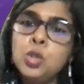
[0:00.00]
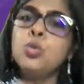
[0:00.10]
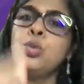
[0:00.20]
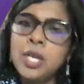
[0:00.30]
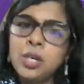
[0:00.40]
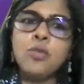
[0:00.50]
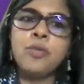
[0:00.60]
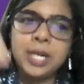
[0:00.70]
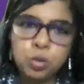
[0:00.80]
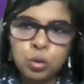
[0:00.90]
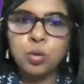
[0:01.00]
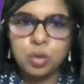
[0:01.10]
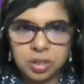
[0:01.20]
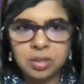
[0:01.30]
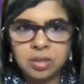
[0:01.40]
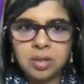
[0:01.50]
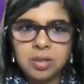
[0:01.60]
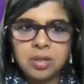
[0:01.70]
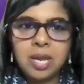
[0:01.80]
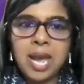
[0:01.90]
do they know where to look?
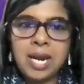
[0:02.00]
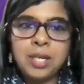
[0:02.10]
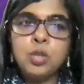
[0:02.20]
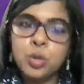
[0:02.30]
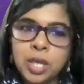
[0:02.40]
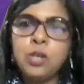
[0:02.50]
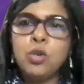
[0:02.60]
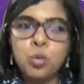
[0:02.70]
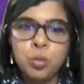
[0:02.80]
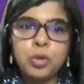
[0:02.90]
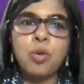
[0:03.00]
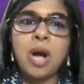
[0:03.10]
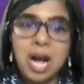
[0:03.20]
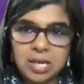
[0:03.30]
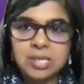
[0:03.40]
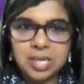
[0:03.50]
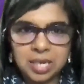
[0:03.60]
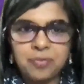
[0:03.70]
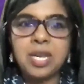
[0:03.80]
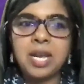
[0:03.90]
And do they know whom to ask
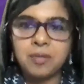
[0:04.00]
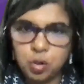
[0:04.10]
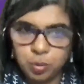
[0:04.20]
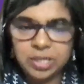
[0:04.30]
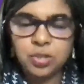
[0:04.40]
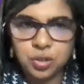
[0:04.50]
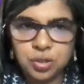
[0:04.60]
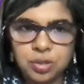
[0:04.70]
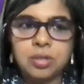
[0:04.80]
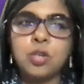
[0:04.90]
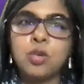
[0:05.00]
if they have a question,